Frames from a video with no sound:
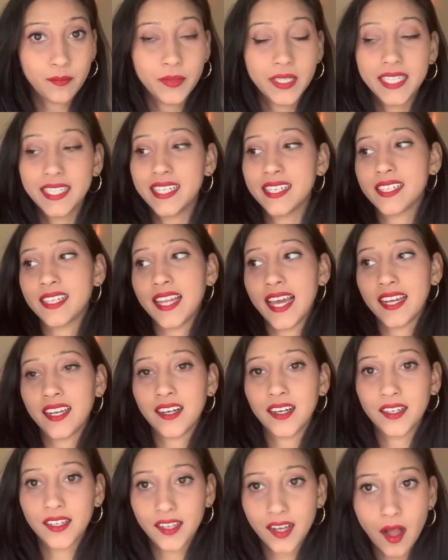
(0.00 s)
It is like a
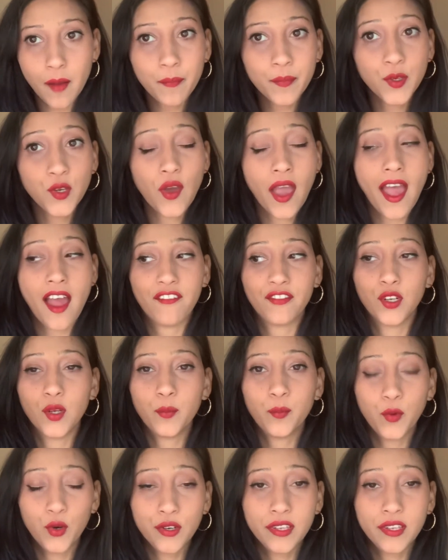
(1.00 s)
cup. You have to put